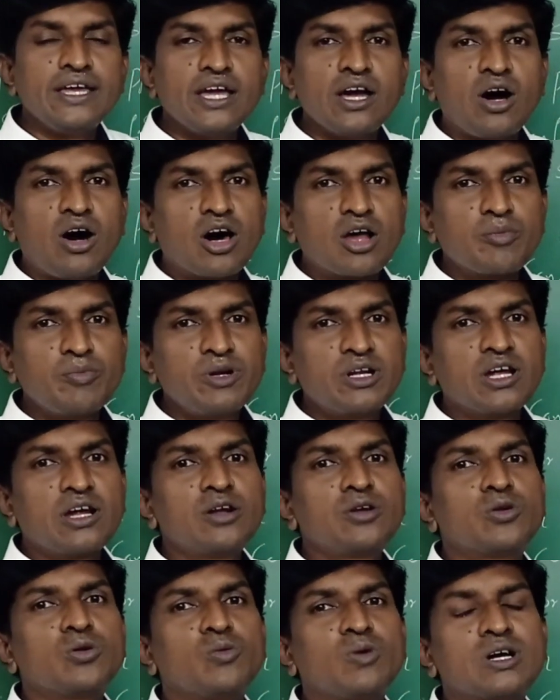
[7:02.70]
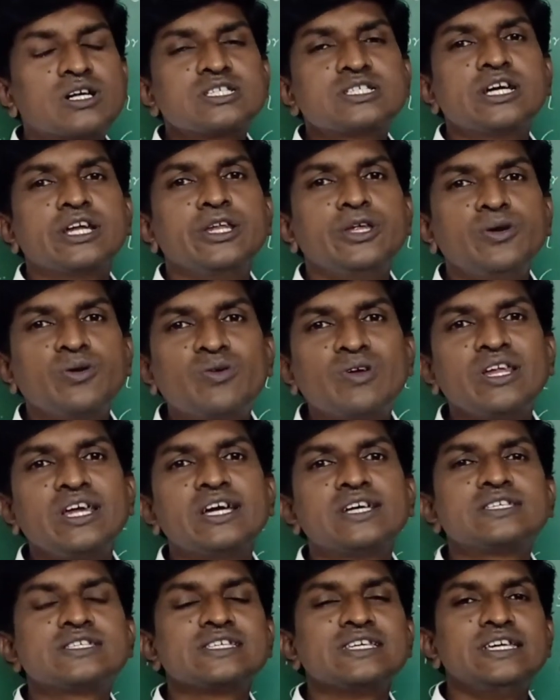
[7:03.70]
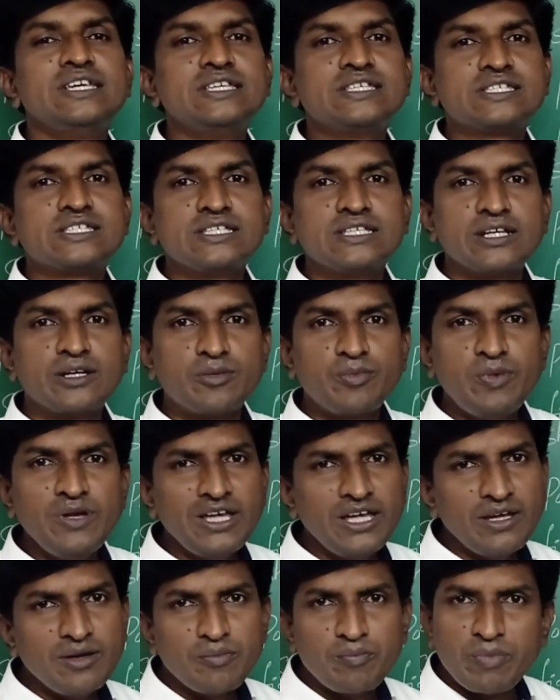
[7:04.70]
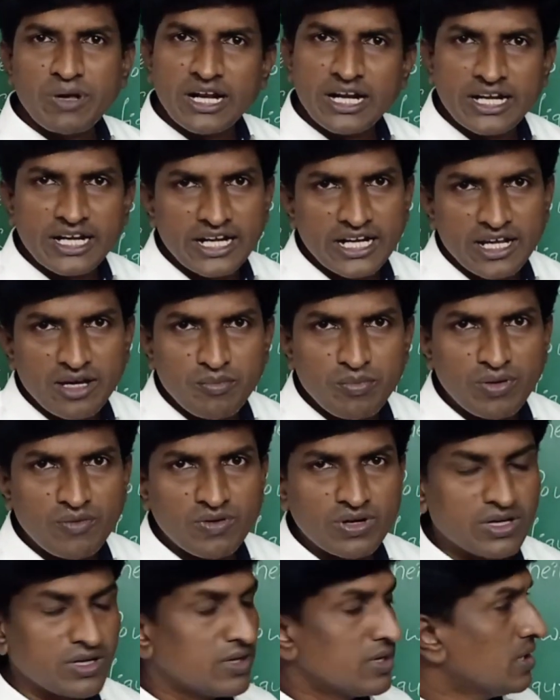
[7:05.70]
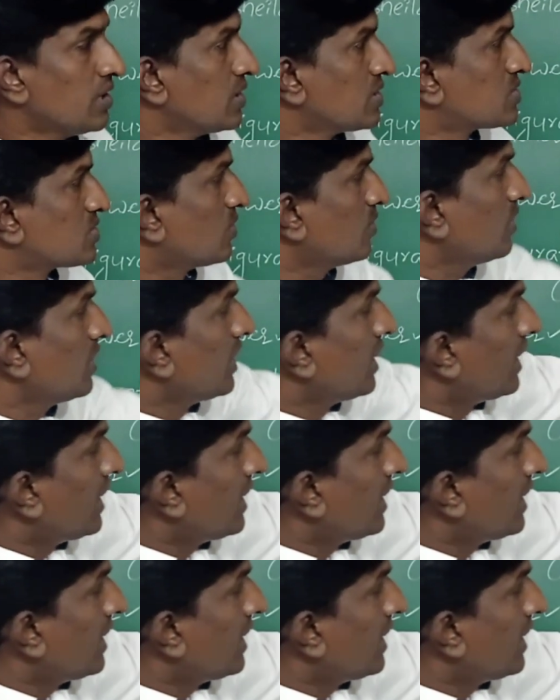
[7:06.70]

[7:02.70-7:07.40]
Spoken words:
a orbital towards the nucleus is said to be penetrating power. So